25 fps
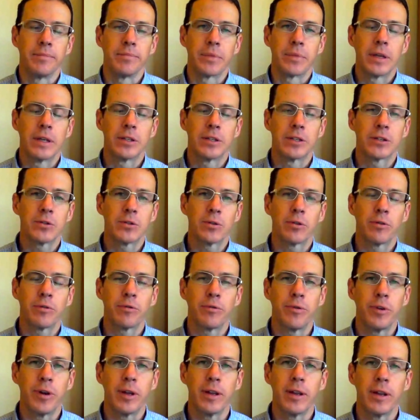It's sort
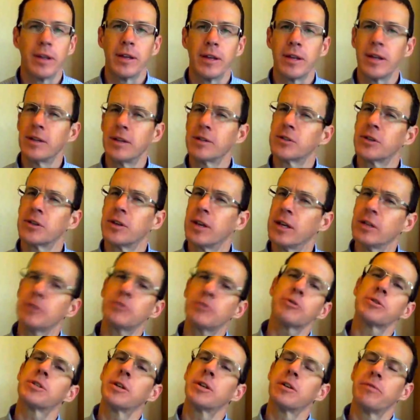of it's an
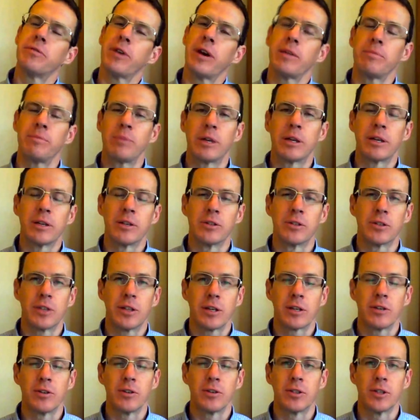interesting event because,
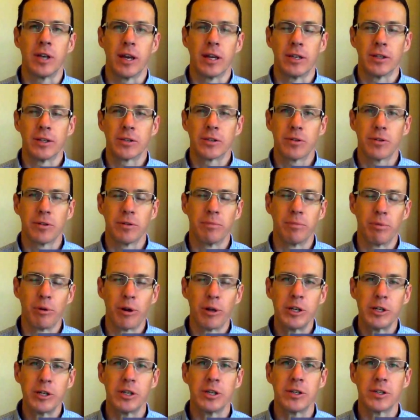like you said, it sort of
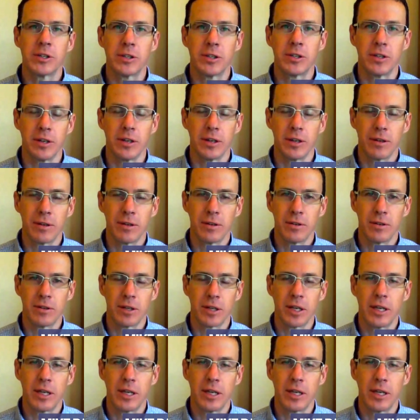bridges the